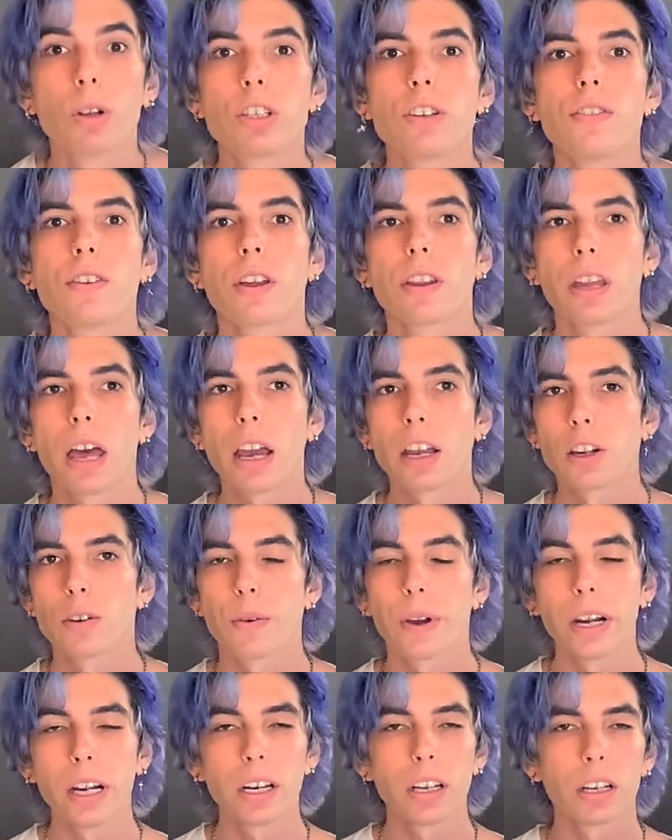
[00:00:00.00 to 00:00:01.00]
you've done that, you're
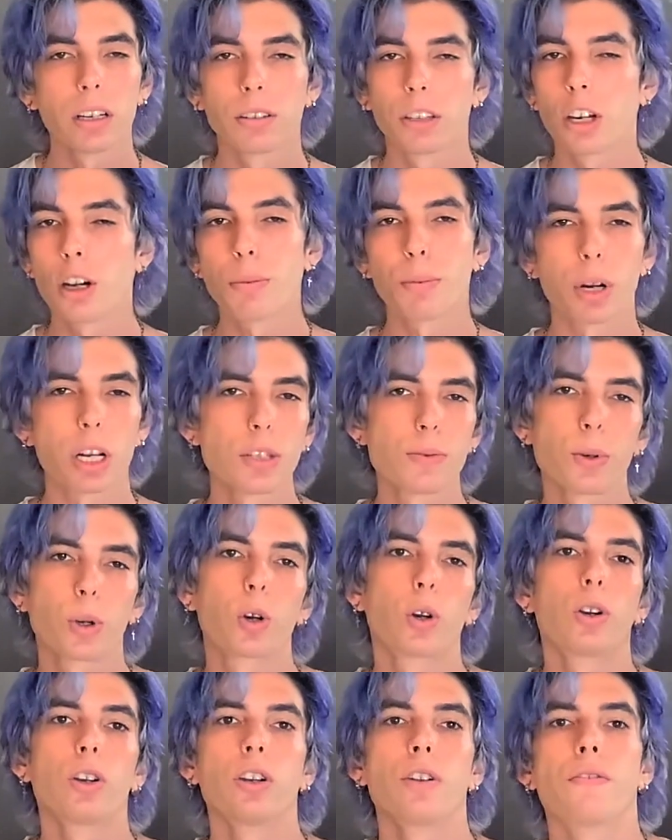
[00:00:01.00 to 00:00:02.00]
ready to, you know, press
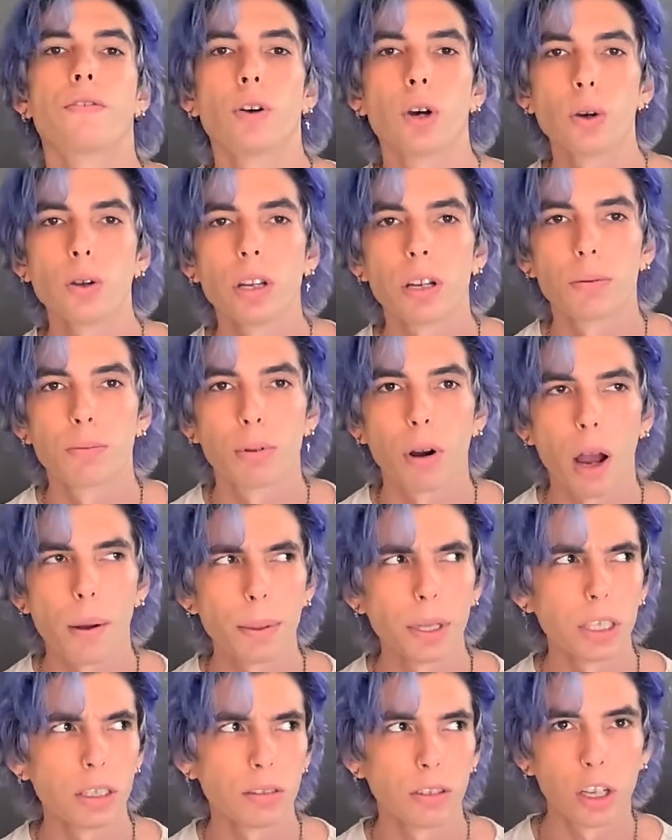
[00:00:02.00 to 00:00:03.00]
record on the phone and
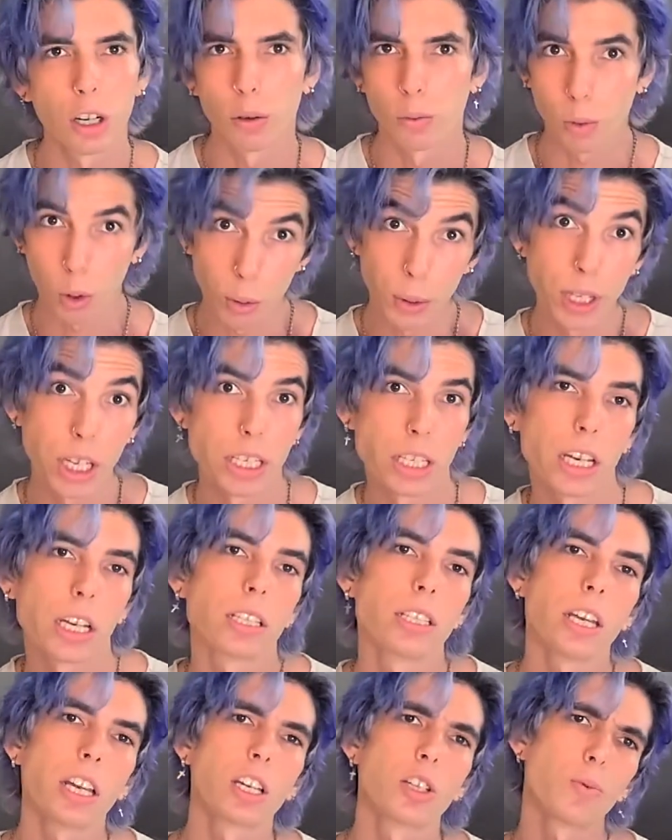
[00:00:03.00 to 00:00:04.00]
probably, you know, ruin the
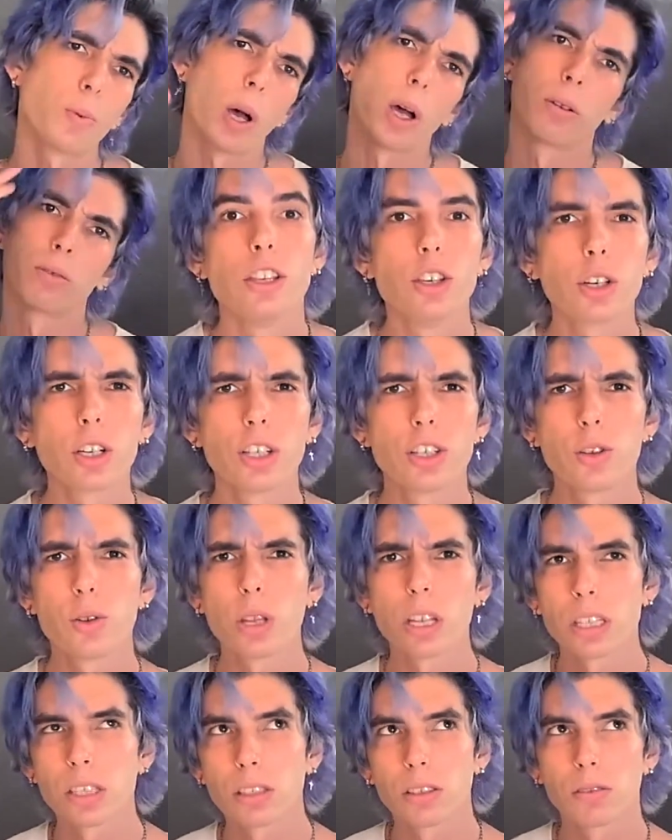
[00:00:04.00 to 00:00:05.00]
second take as well. You could do
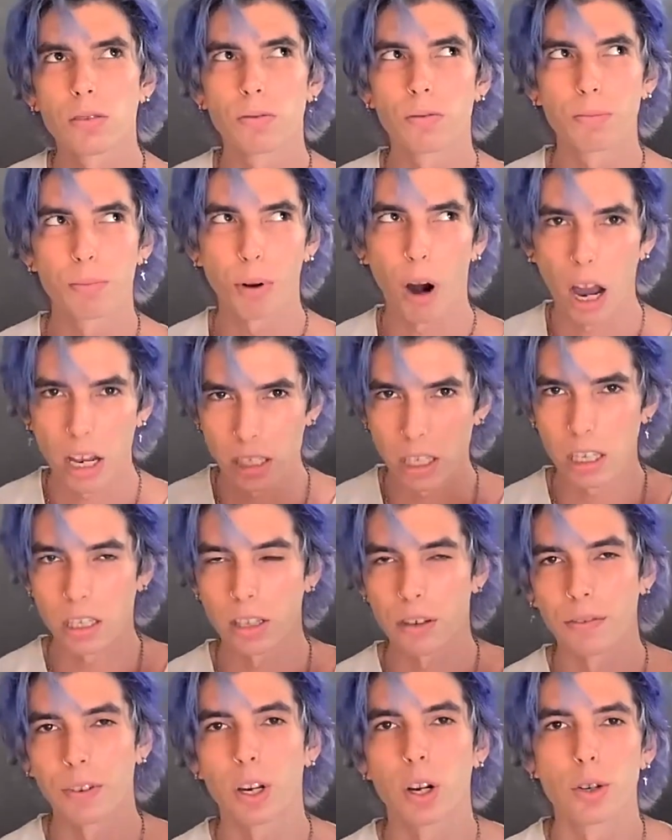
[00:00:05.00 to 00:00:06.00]
this
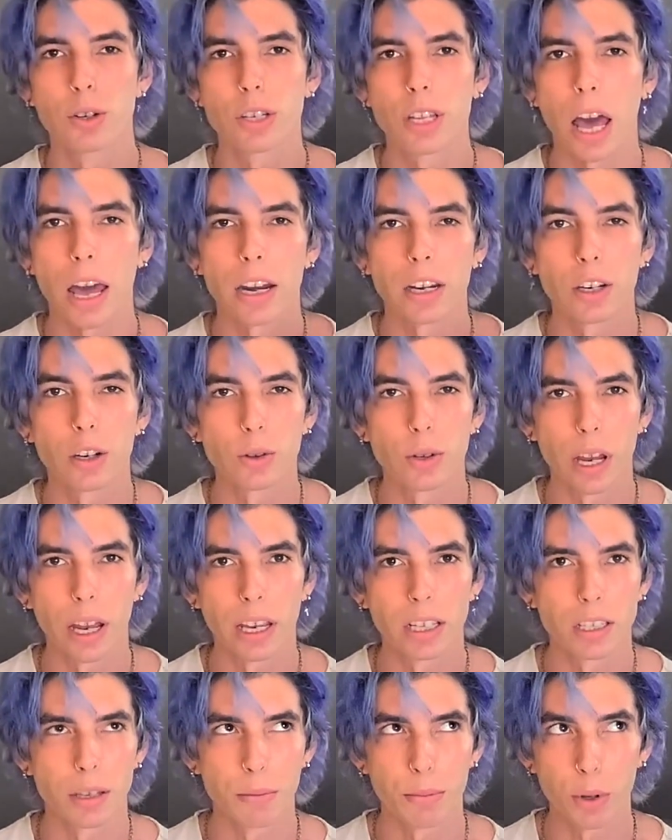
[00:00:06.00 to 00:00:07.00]
process of, you know, just adding new
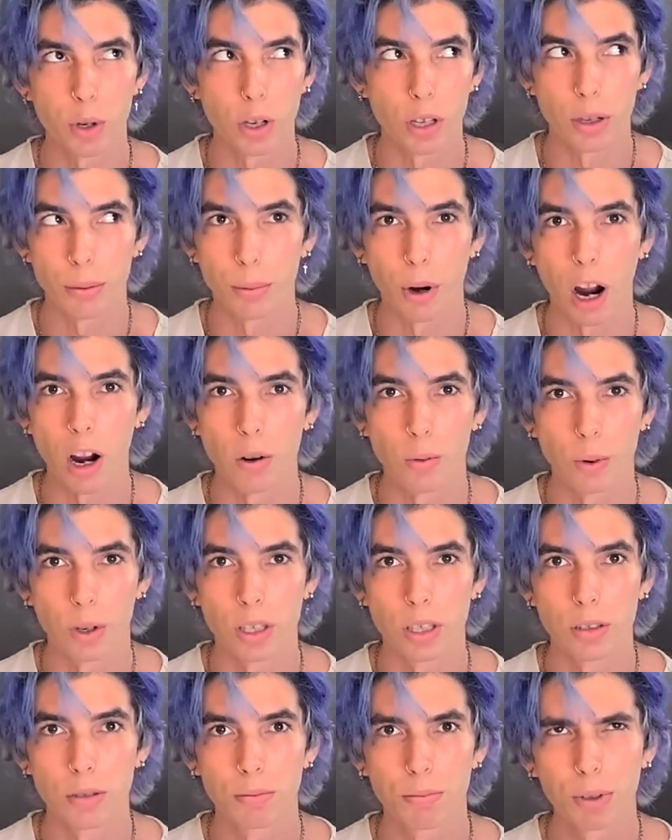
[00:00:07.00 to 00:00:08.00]
takes and muting the prior
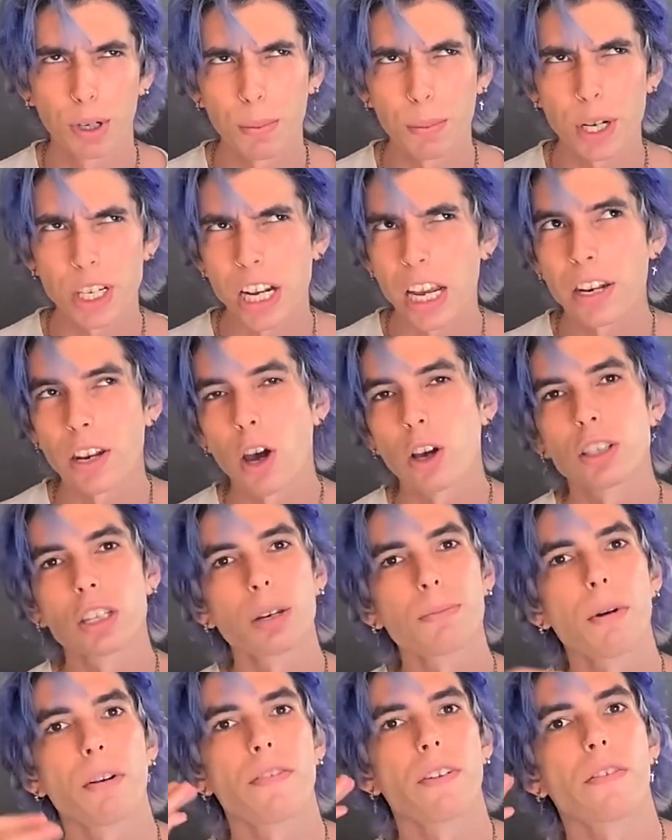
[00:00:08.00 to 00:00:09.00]
ones pretty much ad
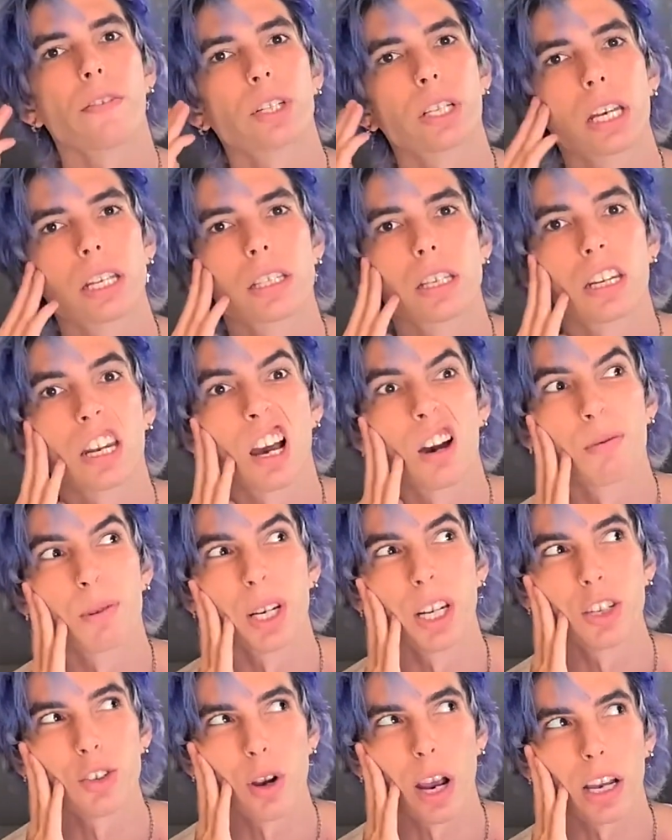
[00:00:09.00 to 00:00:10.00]
nauseum. I've never tested how
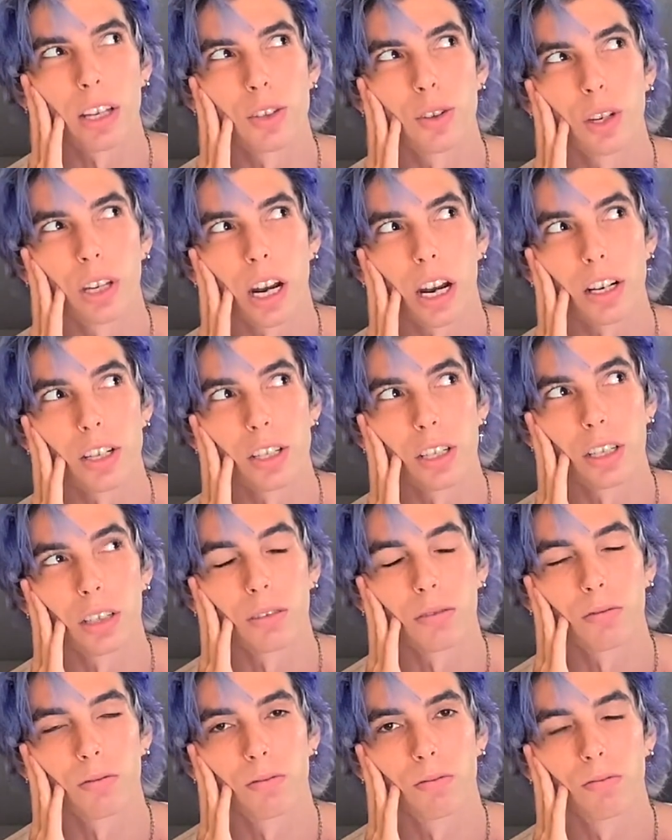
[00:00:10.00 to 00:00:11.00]
many tracks you could actually
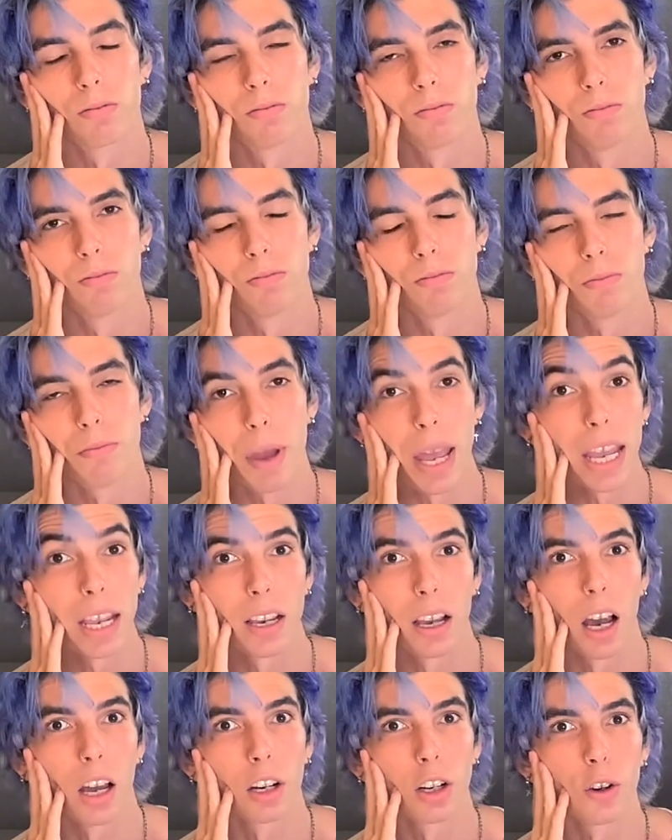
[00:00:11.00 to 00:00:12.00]

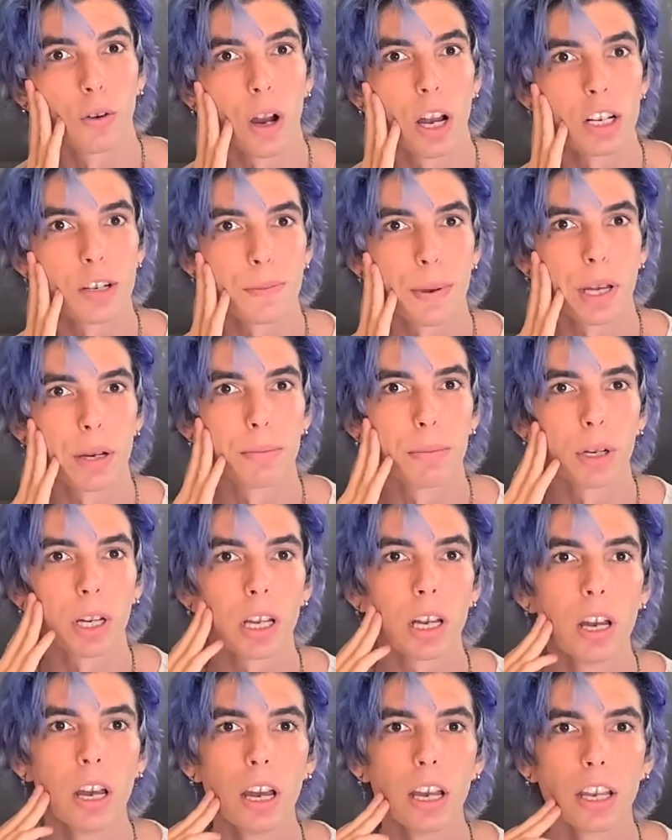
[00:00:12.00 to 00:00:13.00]
make on GarageBand,
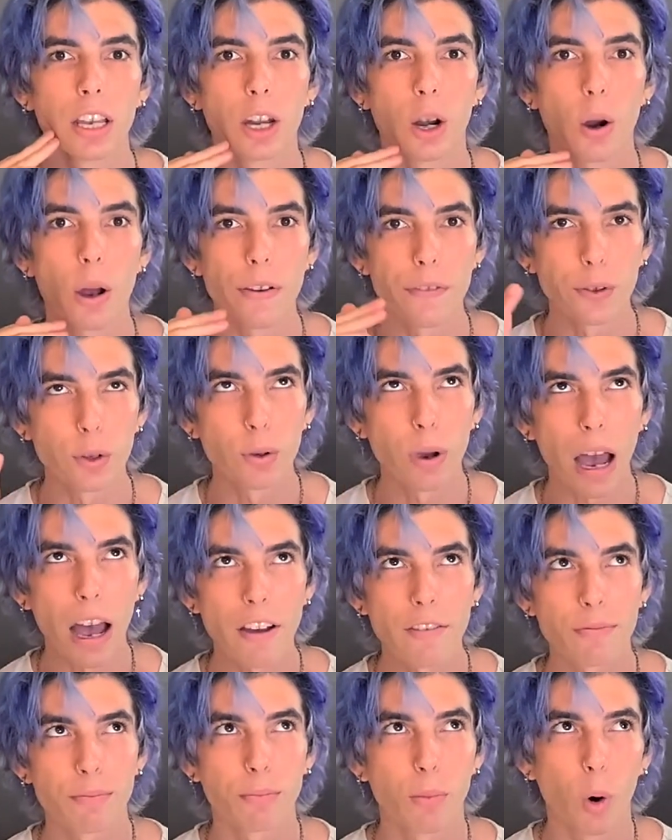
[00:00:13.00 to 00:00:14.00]
but, you know, if you
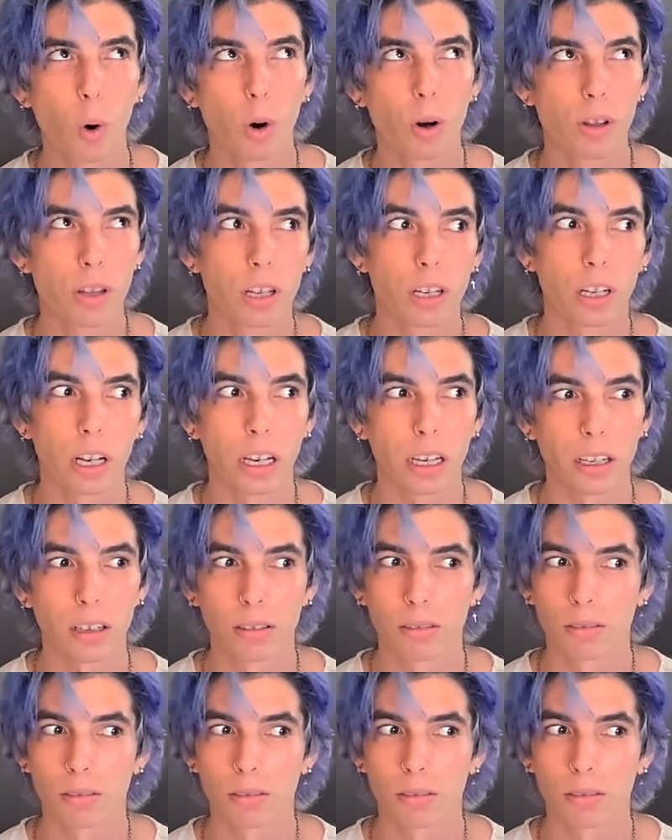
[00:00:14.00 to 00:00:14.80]
have more than like,